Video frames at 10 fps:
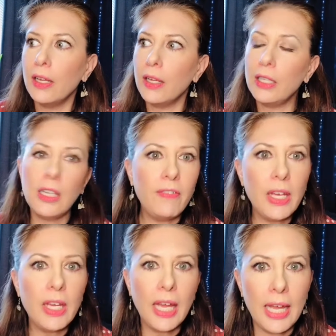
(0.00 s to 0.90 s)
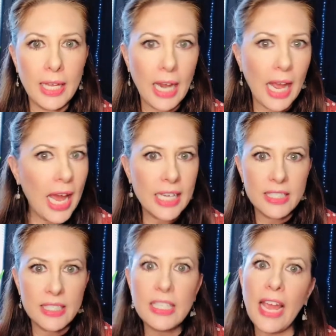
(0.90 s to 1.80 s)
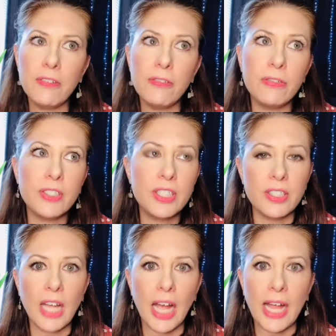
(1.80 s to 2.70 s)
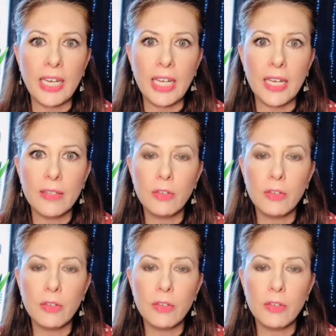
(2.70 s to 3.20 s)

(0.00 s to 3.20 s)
living in a safe society,